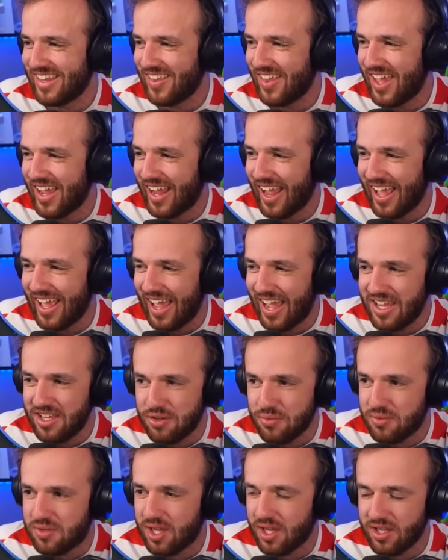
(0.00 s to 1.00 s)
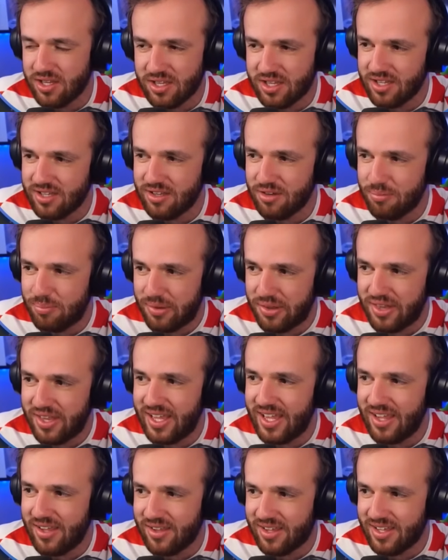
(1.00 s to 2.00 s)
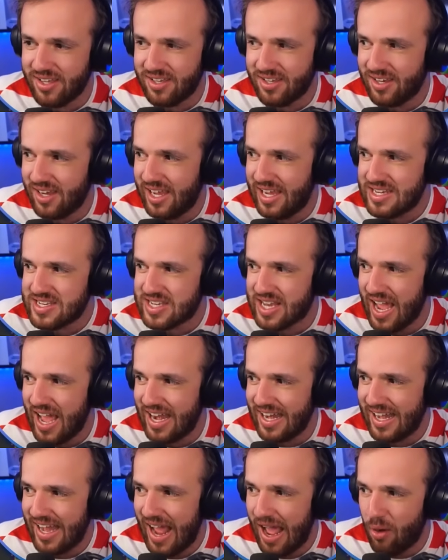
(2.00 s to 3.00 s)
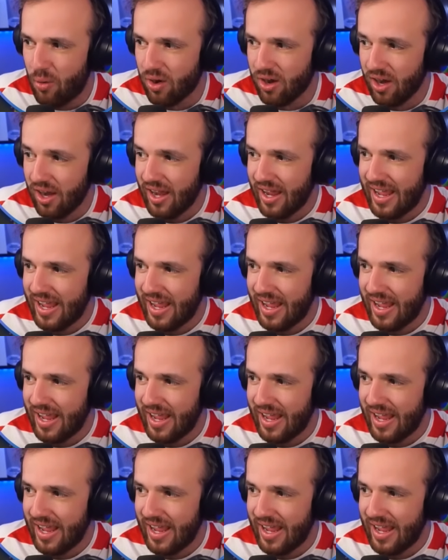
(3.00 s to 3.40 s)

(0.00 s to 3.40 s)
Like, uh, you uh, can you believe? Can he's got an hour?